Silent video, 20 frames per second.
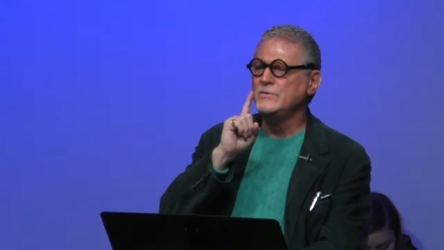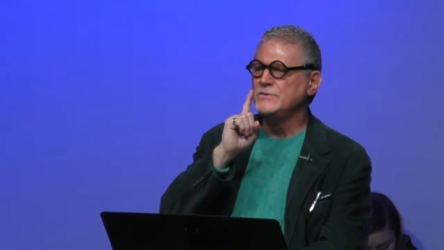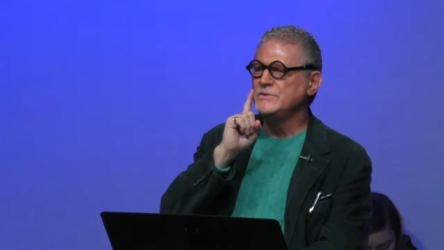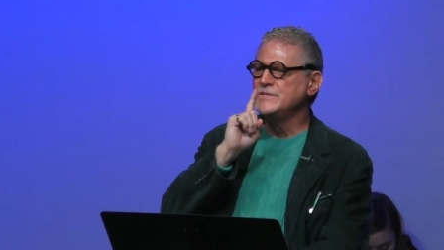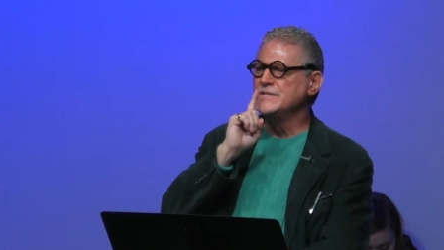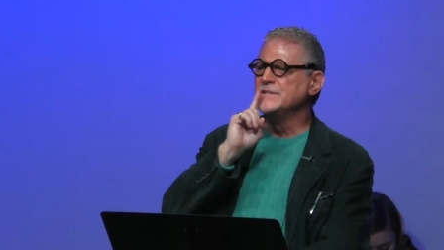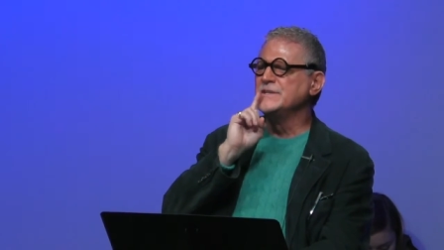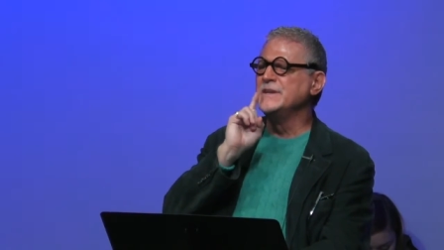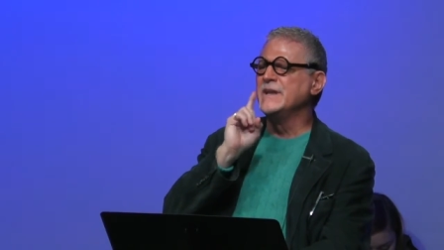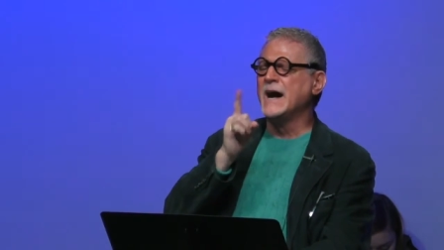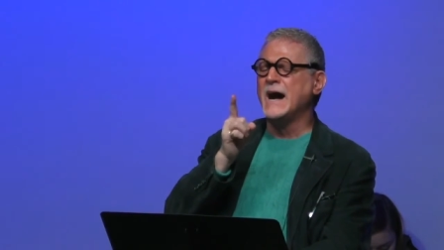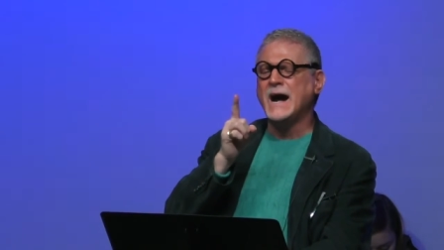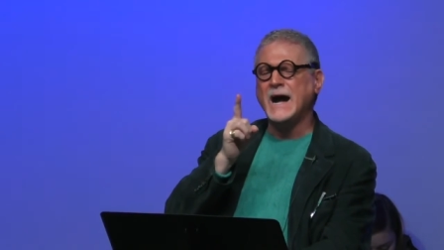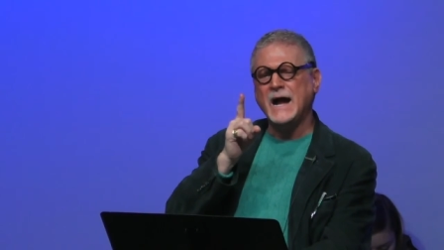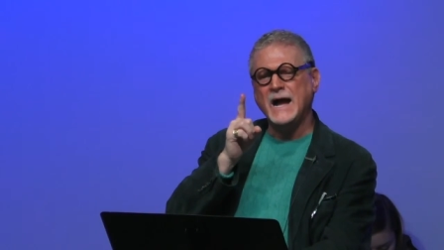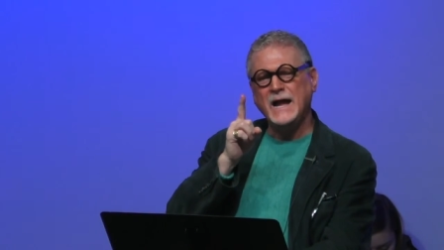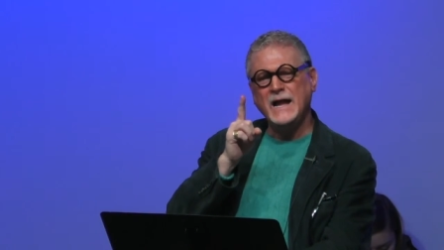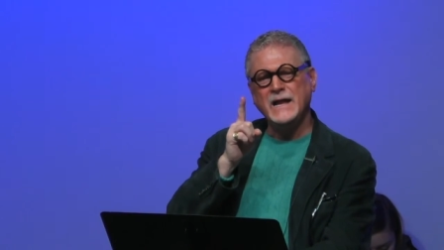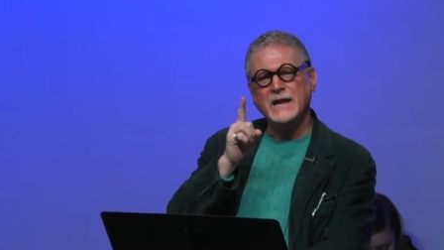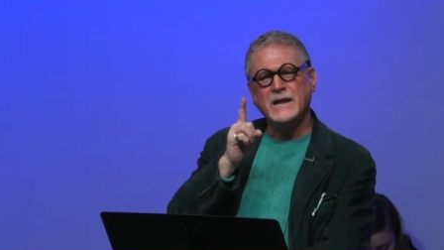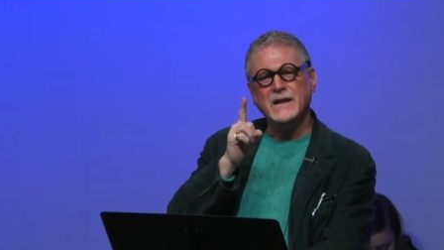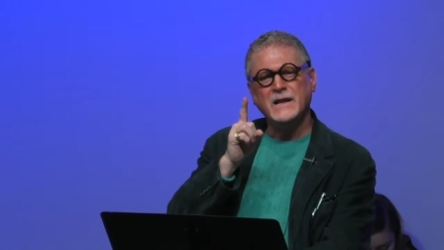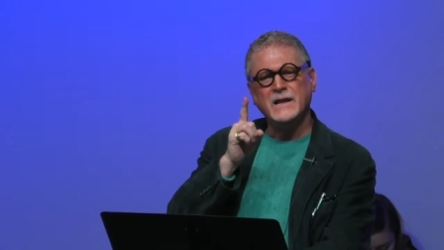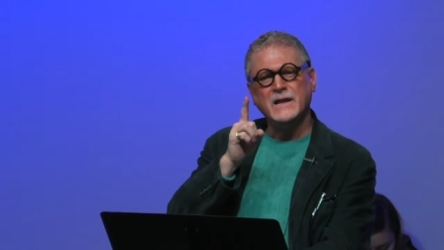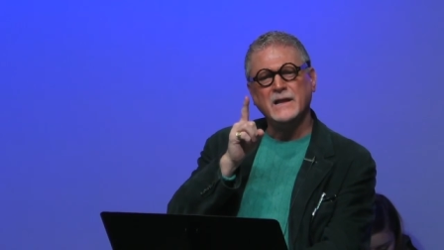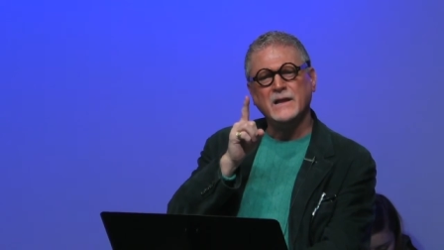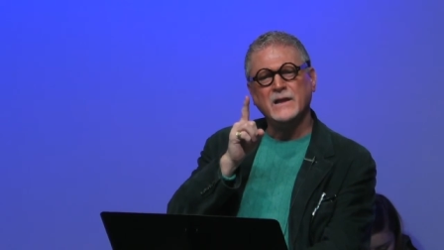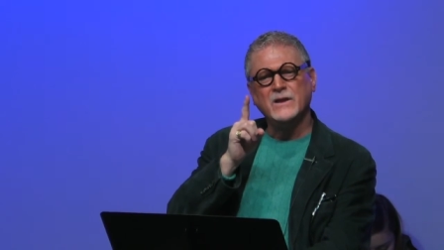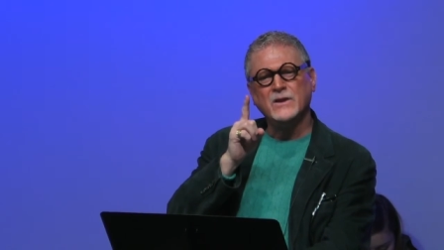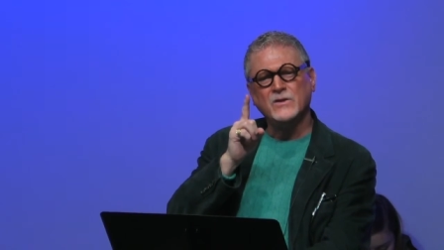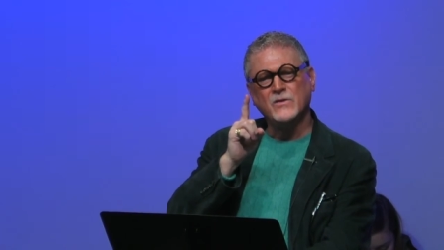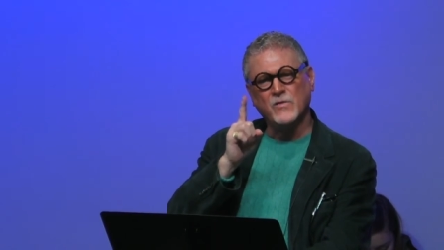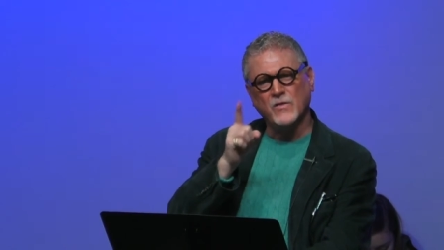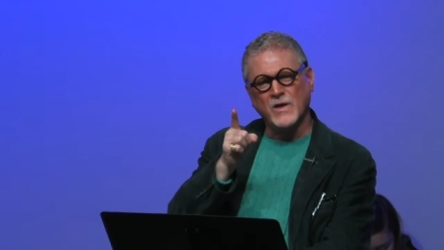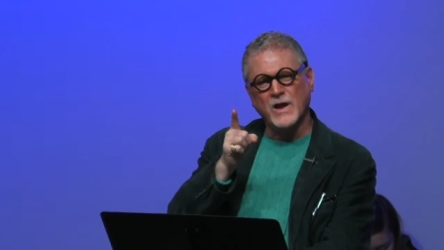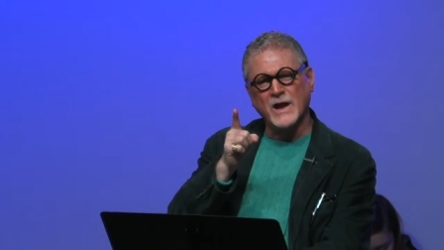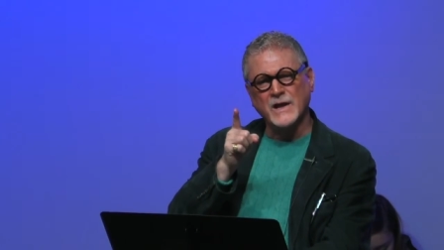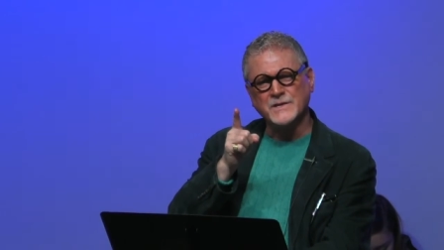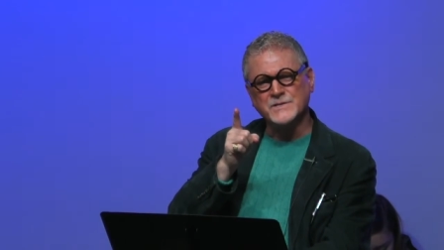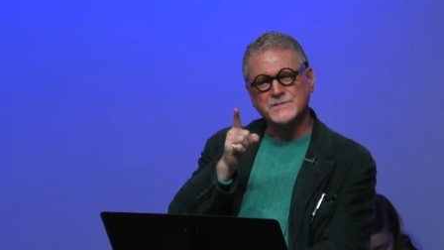deny
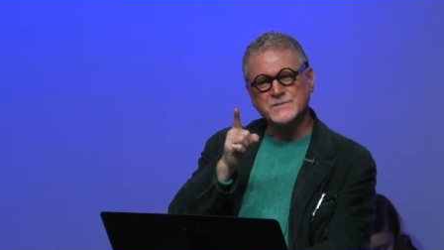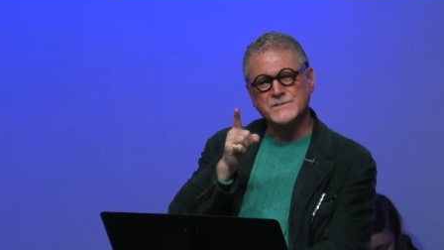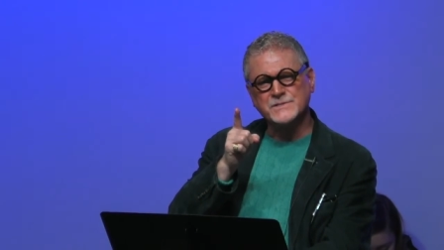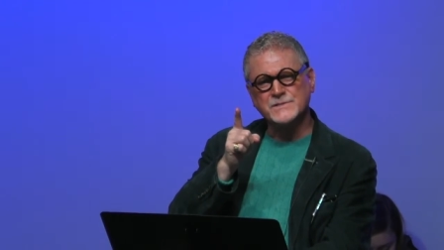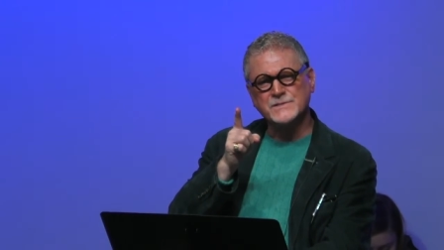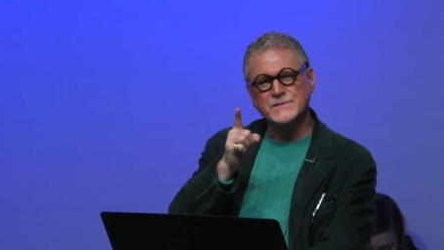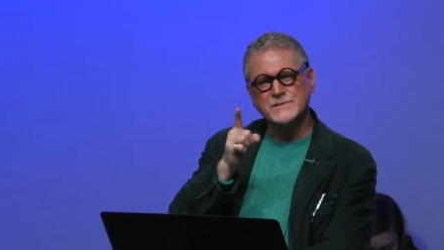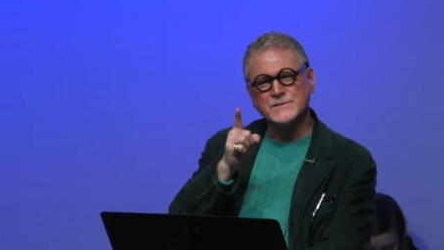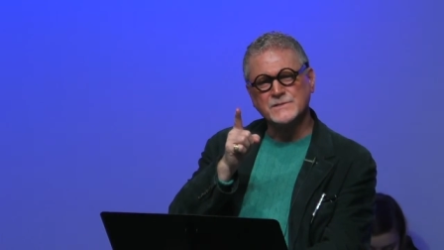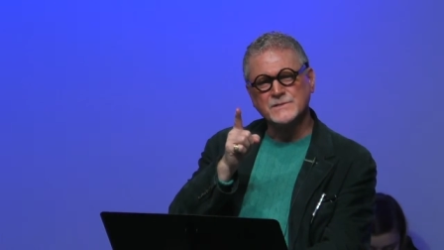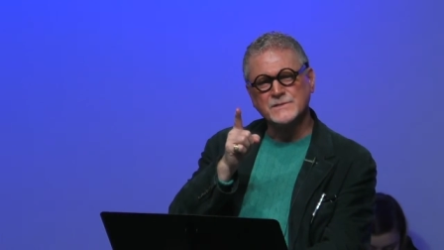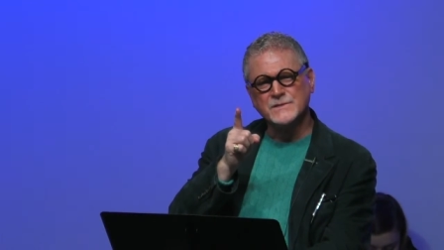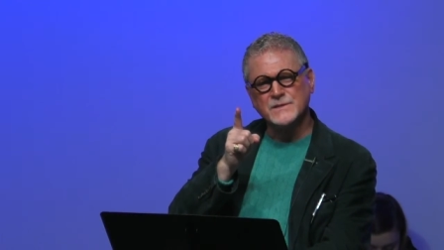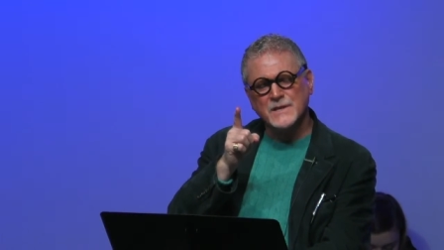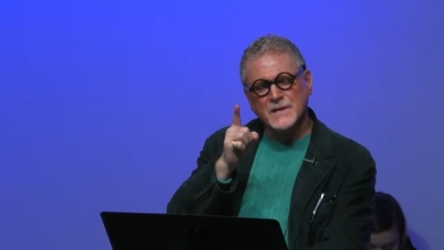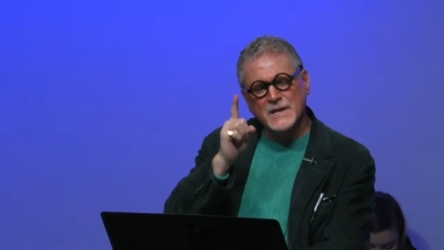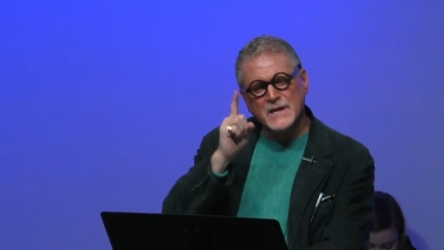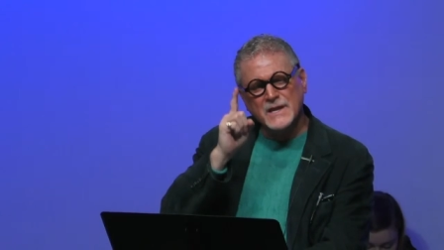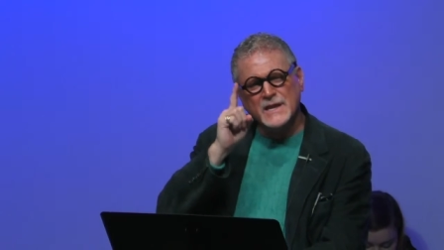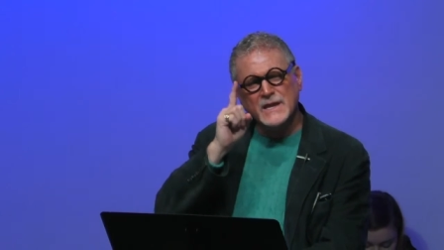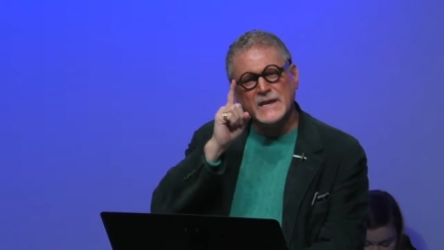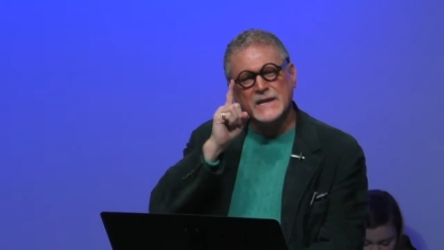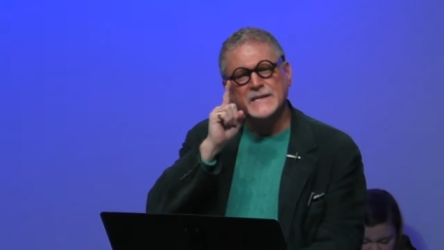Christ?